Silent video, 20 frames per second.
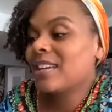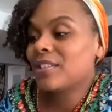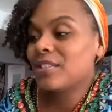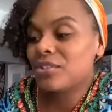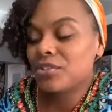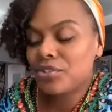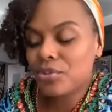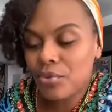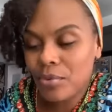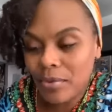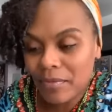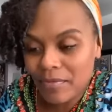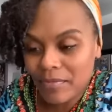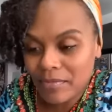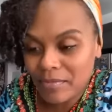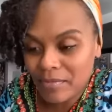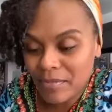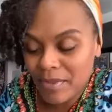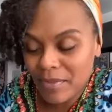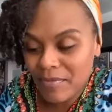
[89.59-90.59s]
shoot
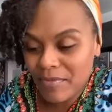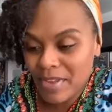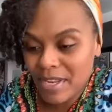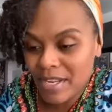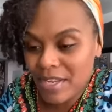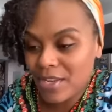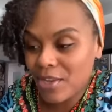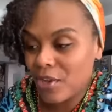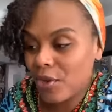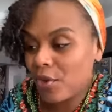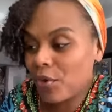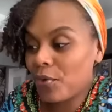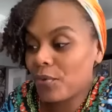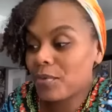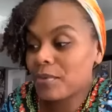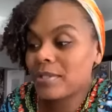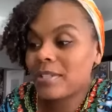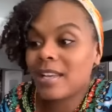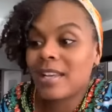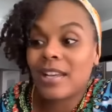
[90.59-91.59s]
the
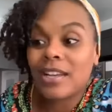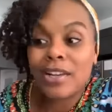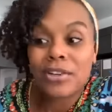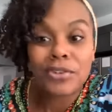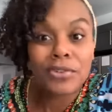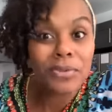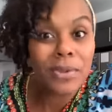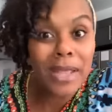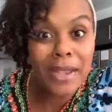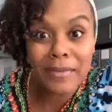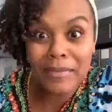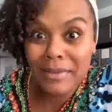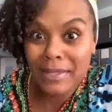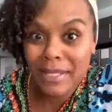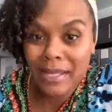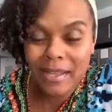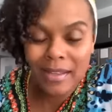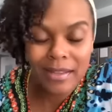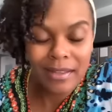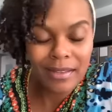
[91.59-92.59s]
videos, do
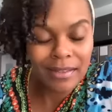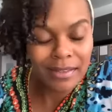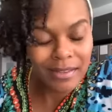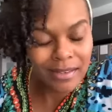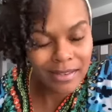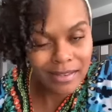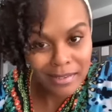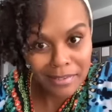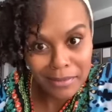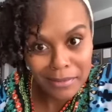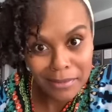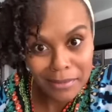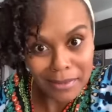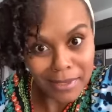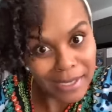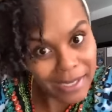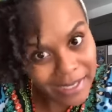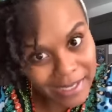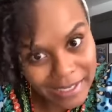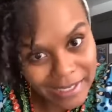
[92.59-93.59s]
everything.
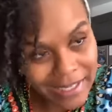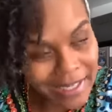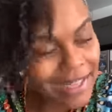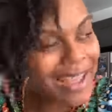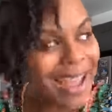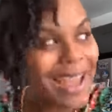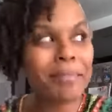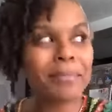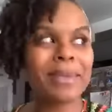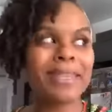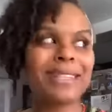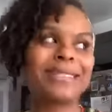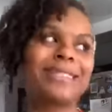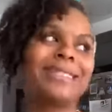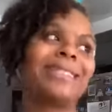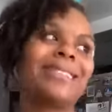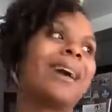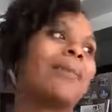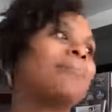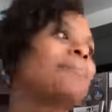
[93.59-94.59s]
Honey, I miss
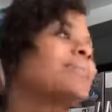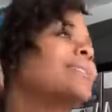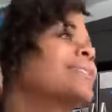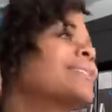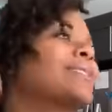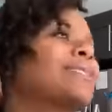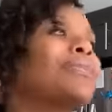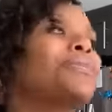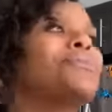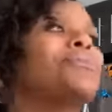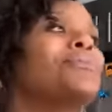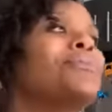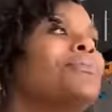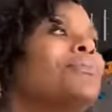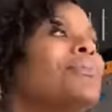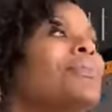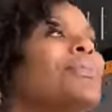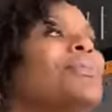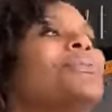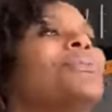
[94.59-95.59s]

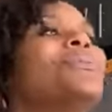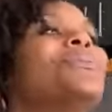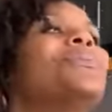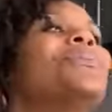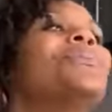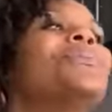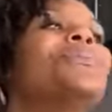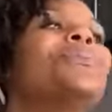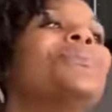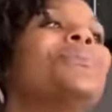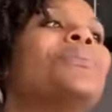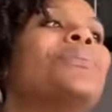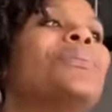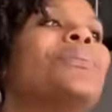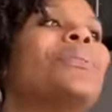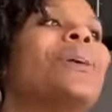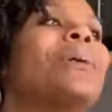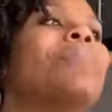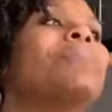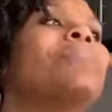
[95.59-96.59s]

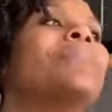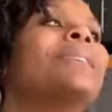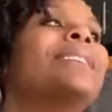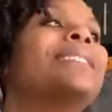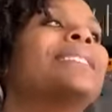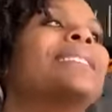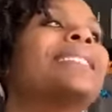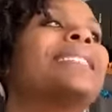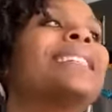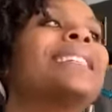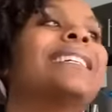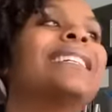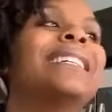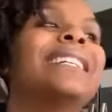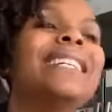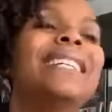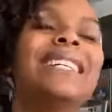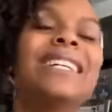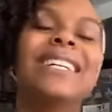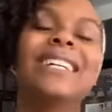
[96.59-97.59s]
school. I miss it.
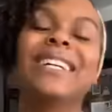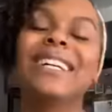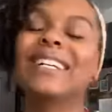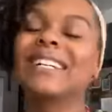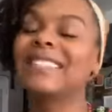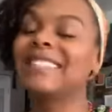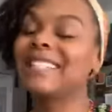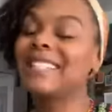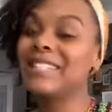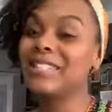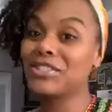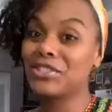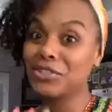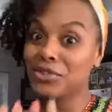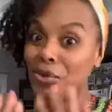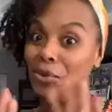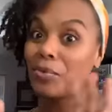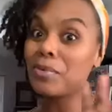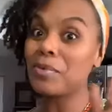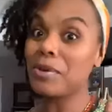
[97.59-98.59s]
Cause it
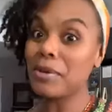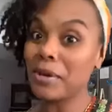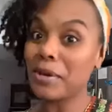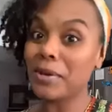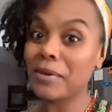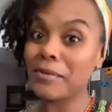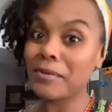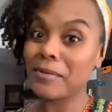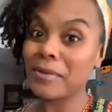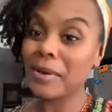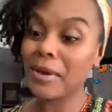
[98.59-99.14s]
sure enough